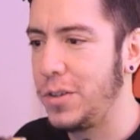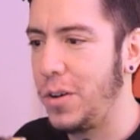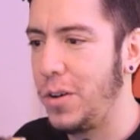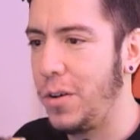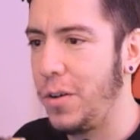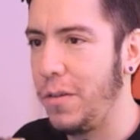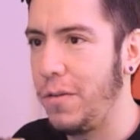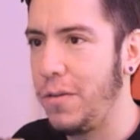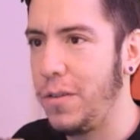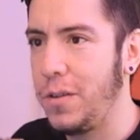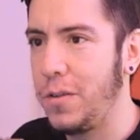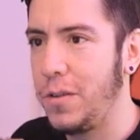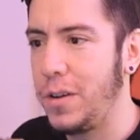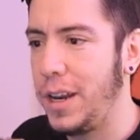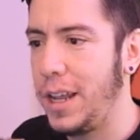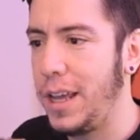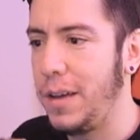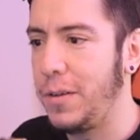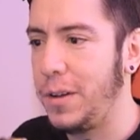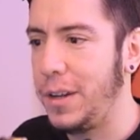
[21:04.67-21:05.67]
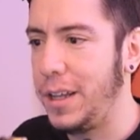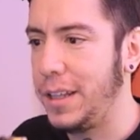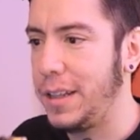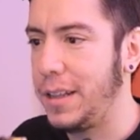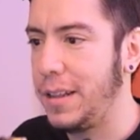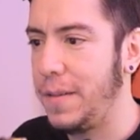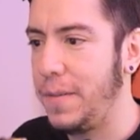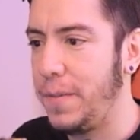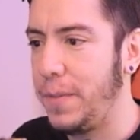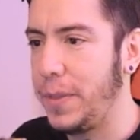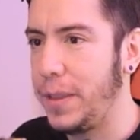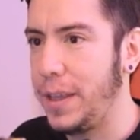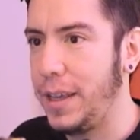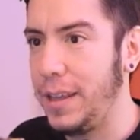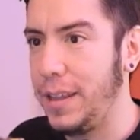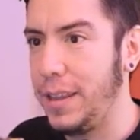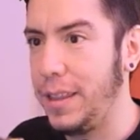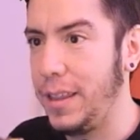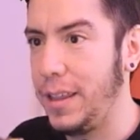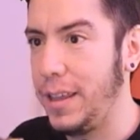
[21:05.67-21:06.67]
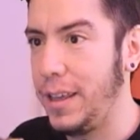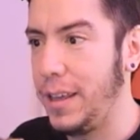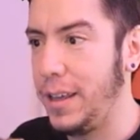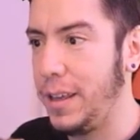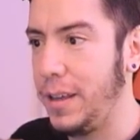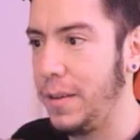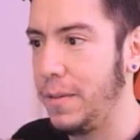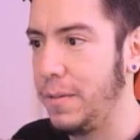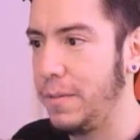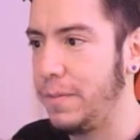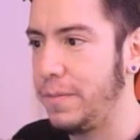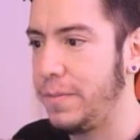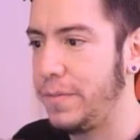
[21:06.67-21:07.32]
So if you enable it in the